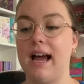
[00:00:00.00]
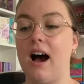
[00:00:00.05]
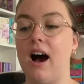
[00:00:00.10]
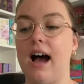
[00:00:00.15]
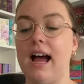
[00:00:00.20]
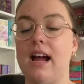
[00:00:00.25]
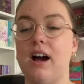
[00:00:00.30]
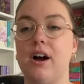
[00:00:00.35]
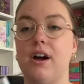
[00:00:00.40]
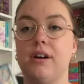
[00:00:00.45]

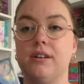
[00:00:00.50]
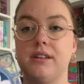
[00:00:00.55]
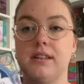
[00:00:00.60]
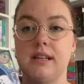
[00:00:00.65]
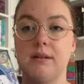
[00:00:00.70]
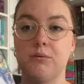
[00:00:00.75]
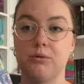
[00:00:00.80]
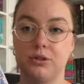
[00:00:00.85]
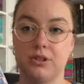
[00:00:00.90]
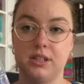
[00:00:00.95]
I own the
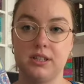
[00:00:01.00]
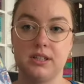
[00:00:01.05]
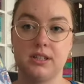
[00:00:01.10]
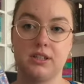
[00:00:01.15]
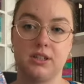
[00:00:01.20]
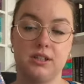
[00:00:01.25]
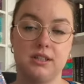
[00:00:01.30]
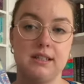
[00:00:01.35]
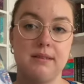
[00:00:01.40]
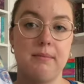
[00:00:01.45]
Waterstones
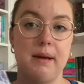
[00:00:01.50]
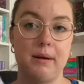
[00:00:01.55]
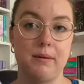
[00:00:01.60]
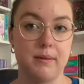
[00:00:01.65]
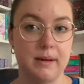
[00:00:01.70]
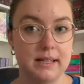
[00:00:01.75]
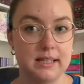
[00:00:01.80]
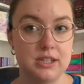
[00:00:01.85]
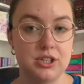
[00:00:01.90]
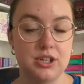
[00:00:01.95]
exclusive
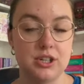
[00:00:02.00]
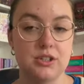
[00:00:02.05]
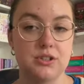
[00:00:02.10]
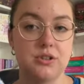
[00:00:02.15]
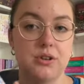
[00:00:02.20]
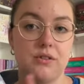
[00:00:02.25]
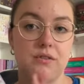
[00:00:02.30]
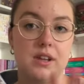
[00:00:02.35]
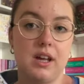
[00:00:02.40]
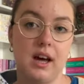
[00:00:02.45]
paperback editions
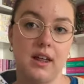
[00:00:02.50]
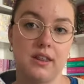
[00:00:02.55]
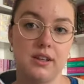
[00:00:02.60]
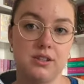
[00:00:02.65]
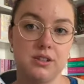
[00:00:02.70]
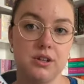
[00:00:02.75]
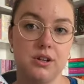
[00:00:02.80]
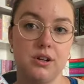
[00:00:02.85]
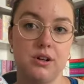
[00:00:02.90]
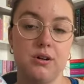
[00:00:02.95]
of the other
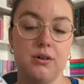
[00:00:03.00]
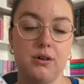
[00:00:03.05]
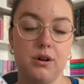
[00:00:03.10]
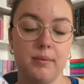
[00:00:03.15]
two